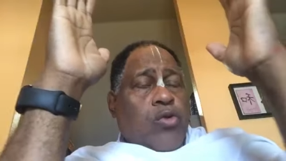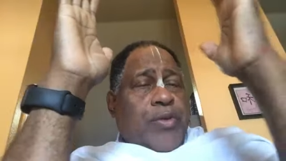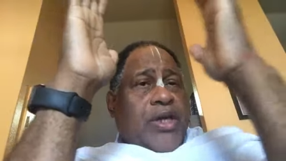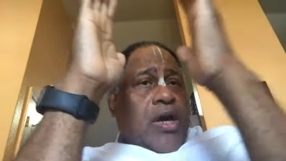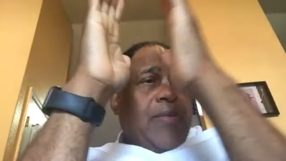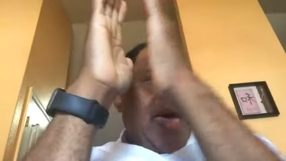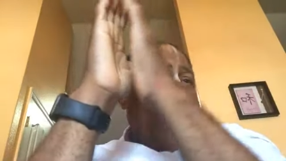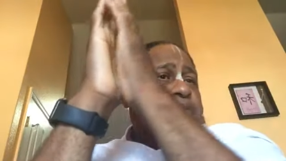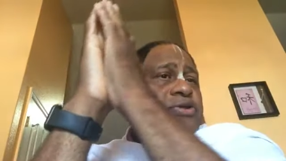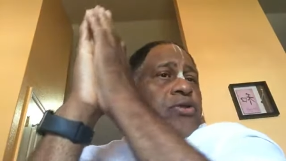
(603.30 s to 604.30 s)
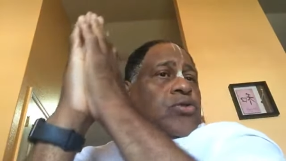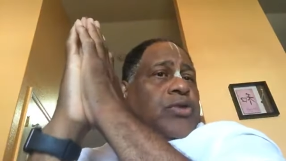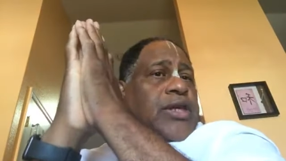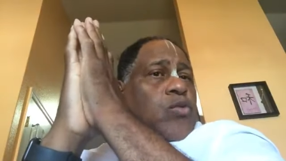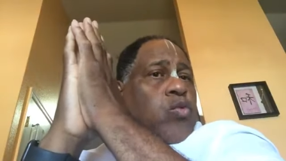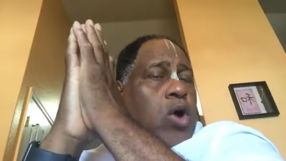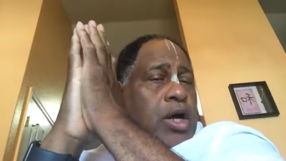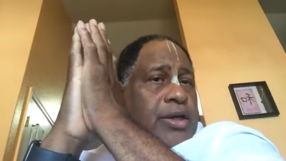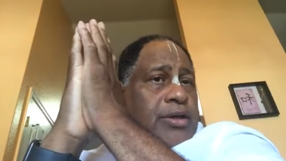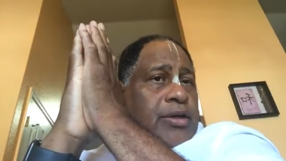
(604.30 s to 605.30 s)
will become absolutely
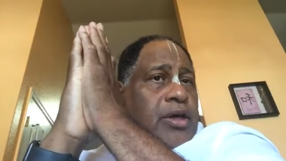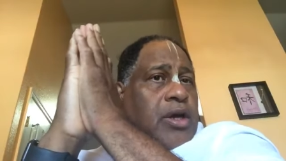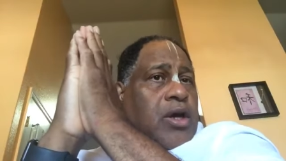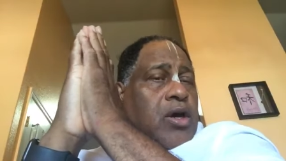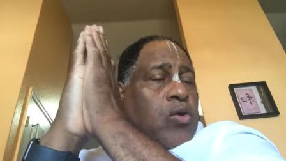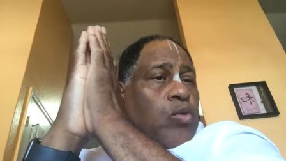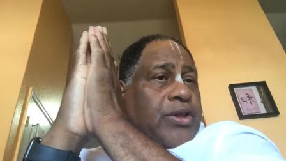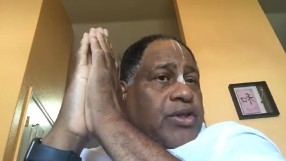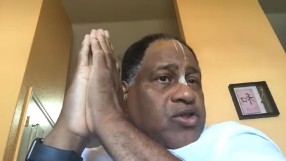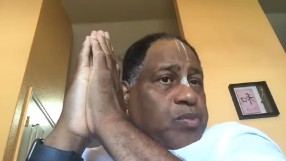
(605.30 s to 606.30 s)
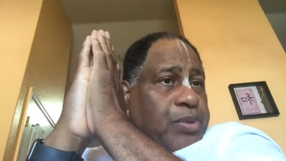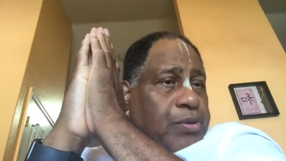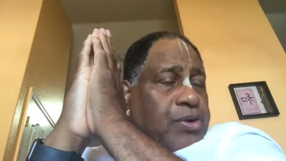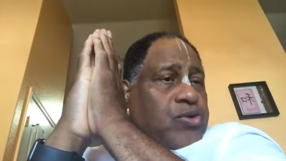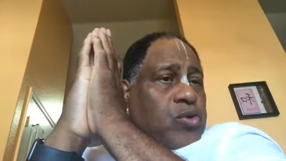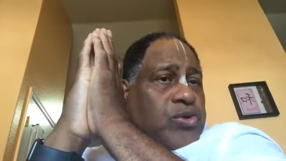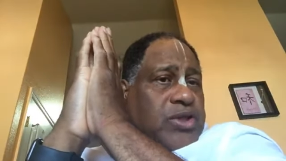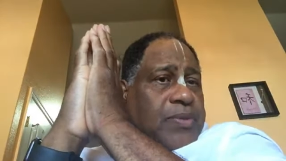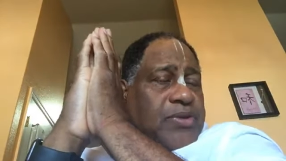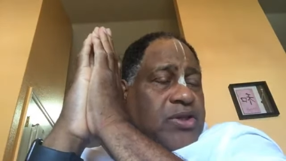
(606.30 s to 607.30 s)
one with the spiritual
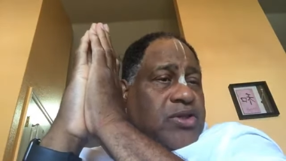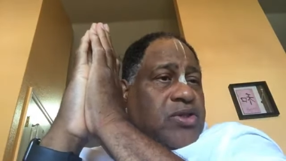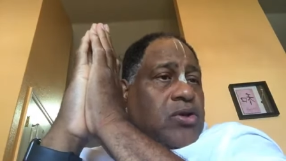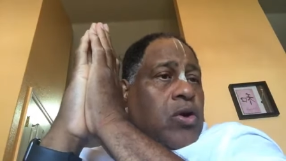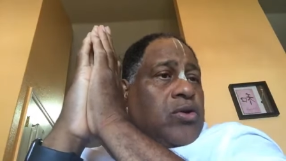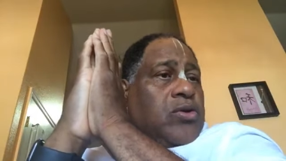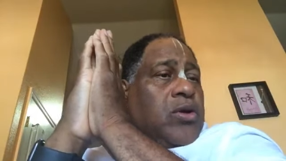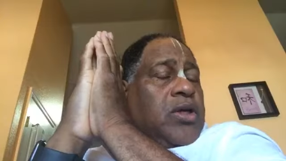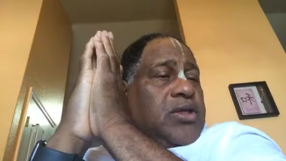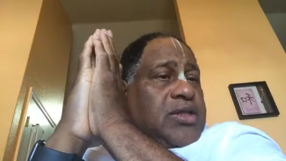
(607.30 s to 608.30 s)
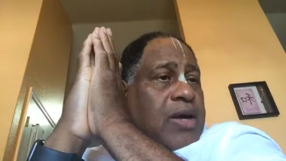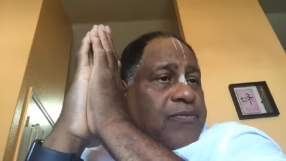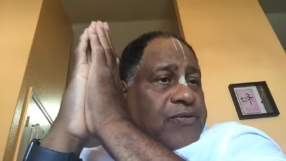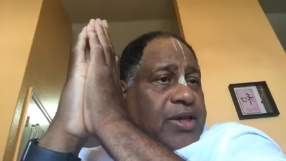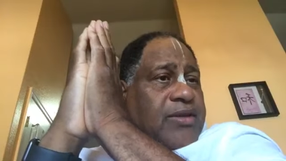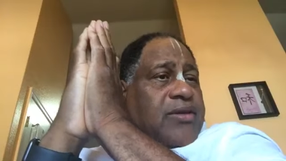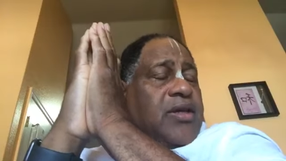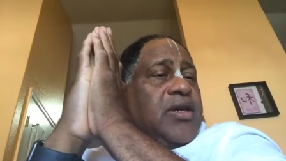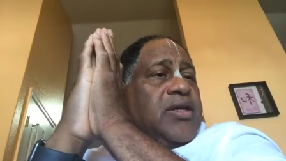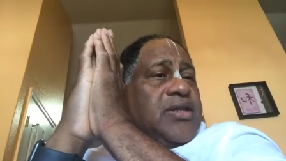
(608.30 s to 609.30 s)
substances called Samvit,
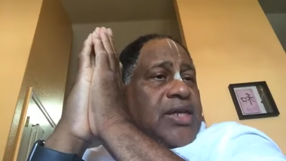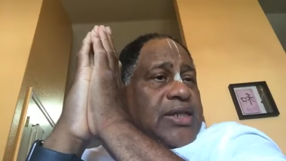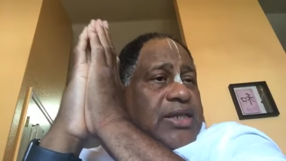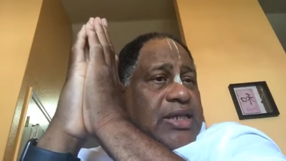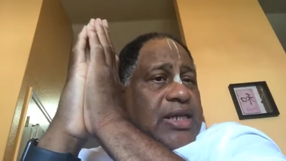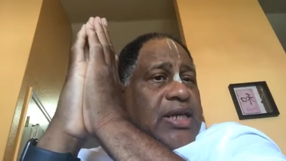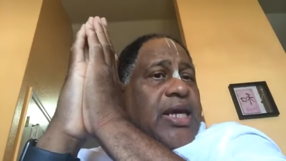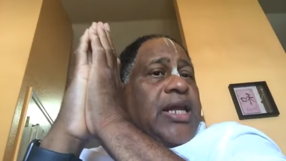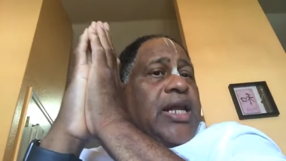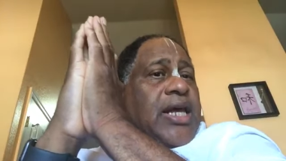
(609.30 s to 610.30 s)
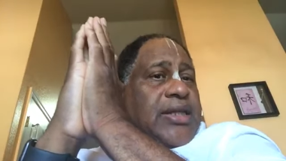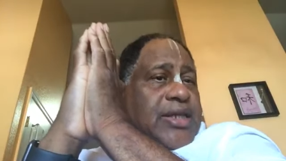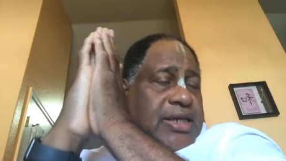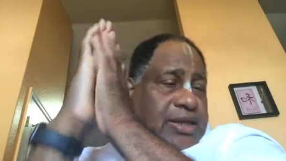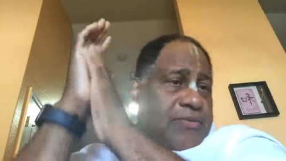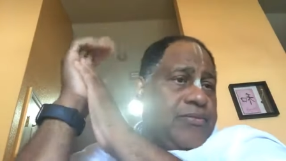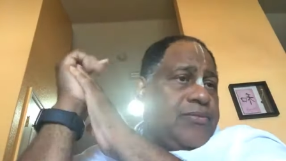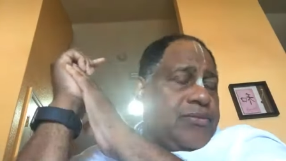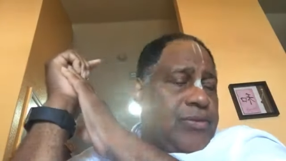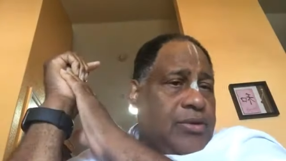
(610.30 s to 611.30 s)
Sandhini, and Aladini.
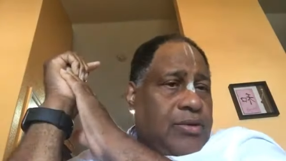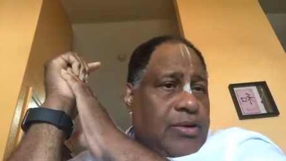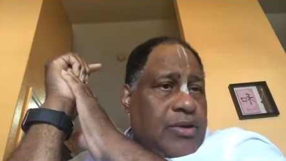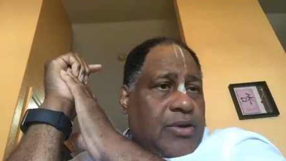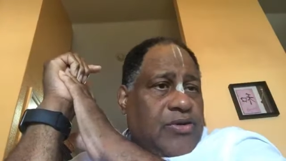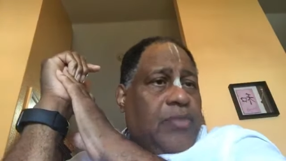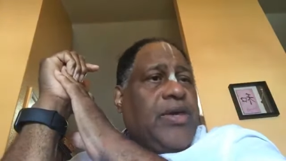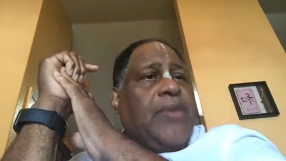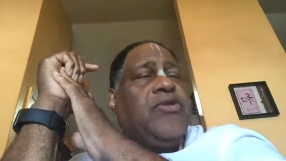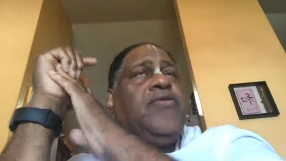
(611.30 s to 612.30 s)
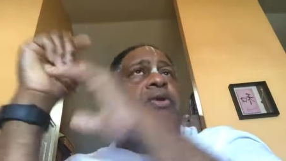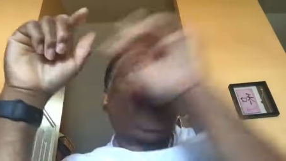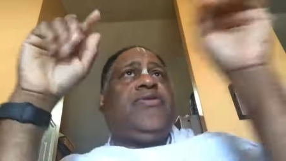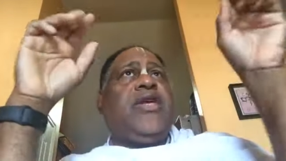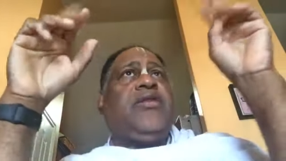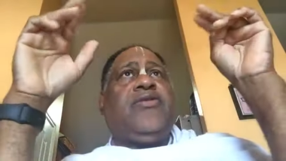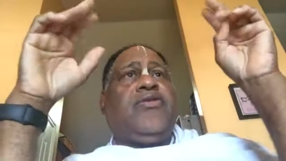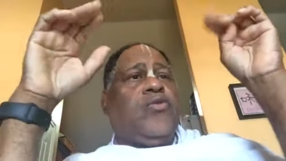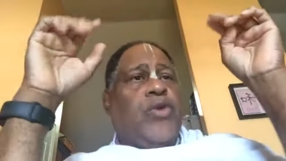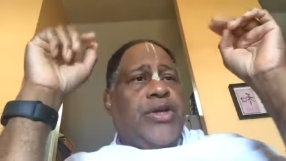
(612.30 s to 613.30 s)
Sometimes devotees think
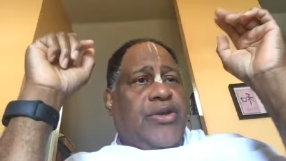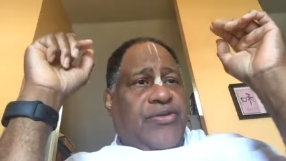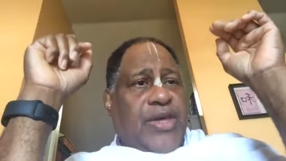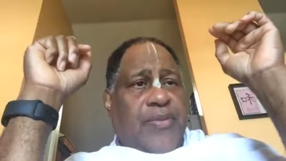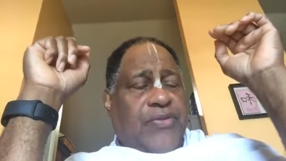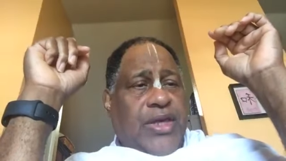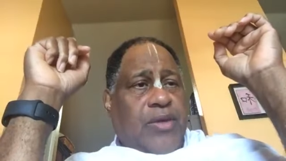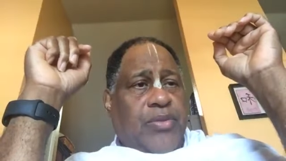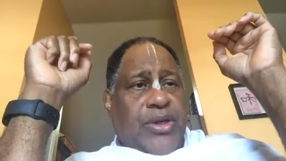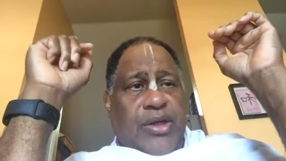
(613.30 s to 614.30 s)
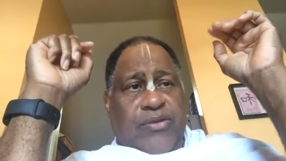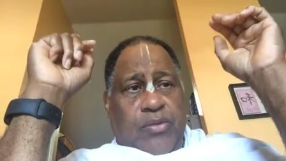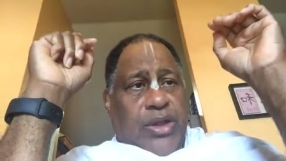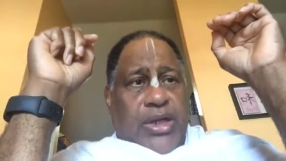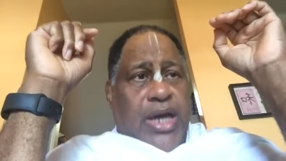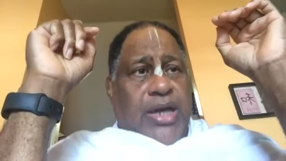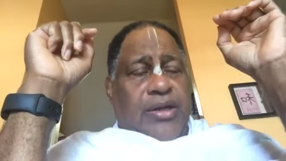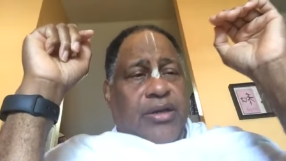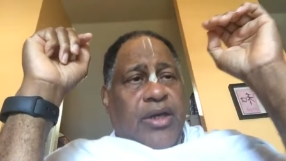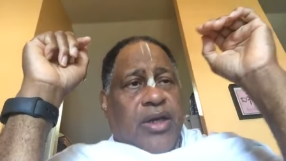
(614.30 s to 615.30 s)
this is one and the same thing, but it's really
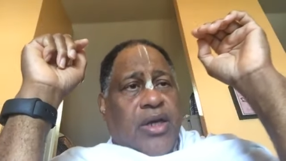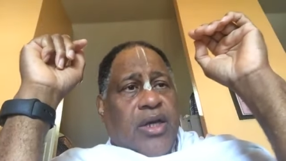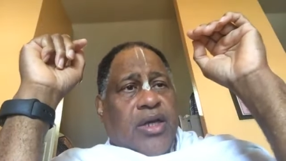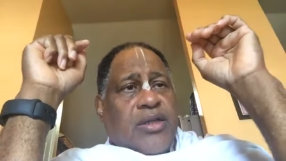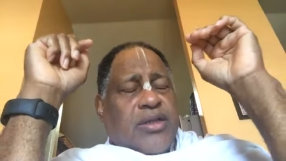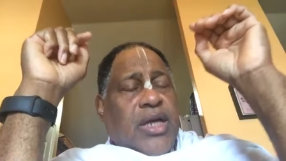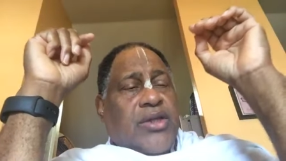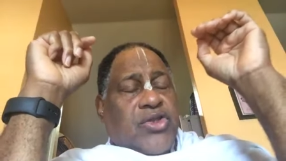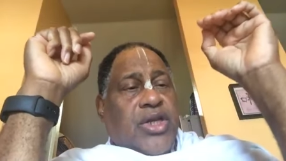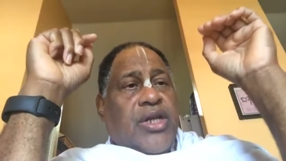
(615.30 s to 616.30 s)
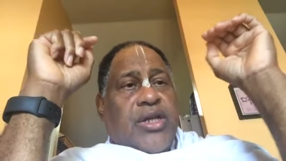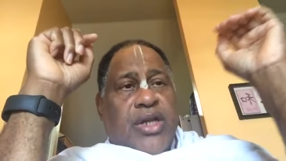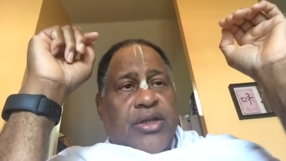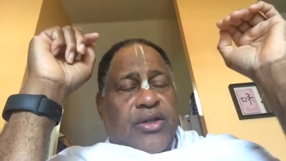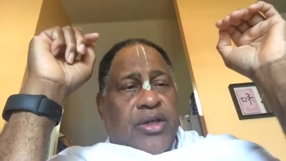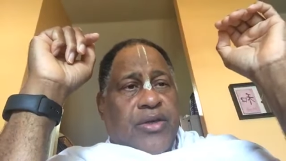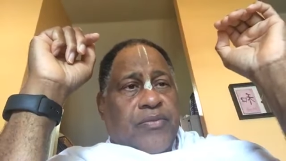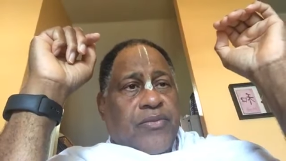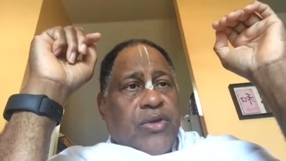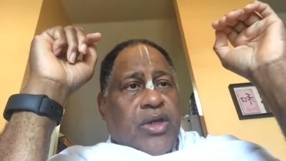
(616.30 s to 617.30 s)
not.
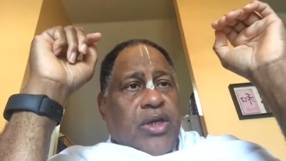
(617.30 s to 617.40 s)
Satchidananda